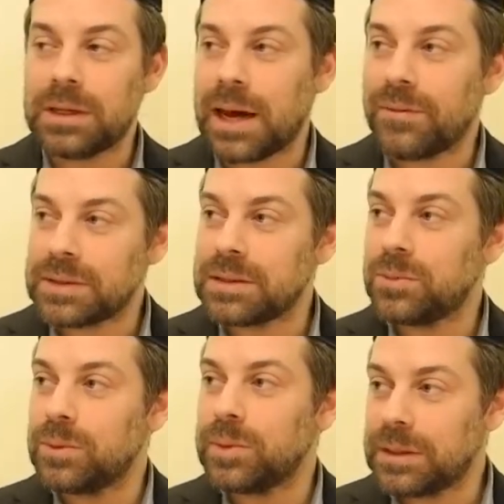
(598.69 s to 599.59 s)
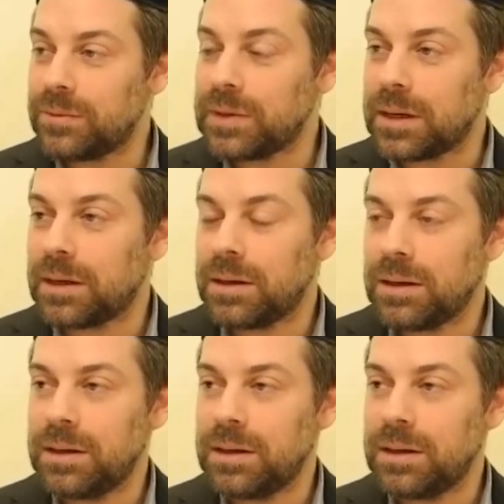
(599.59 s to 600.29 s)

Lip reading: and obviously we will live there,